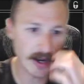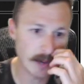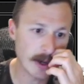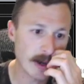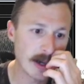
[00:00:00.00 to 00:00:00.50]
Why
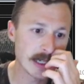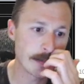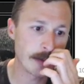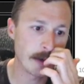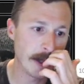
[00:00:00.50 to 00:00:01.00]
don't I just
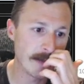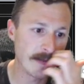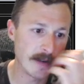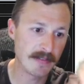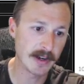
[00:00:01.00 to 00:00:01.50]
play the
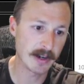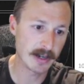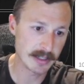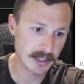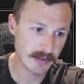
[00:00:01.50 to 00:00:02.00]
5 Fairy and
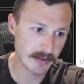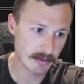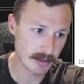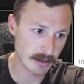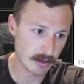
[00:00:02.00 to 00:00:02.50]
see if it
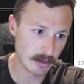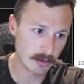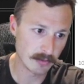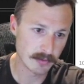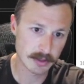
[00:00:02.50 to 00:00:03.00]

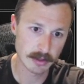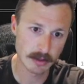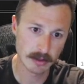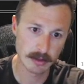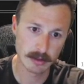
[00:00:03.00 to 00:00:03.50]
resolves
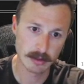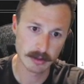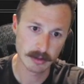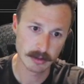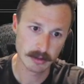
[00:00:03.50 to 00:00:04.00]

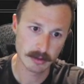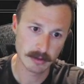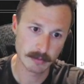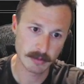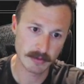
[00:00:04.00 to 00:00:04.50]

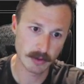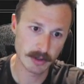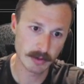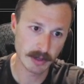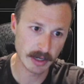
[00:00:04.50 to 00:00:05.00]
before
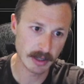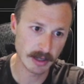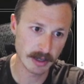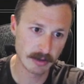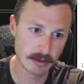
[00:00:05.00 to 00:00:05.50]
doing anything
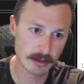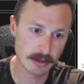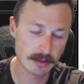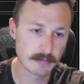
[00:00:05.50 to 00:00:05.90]
else?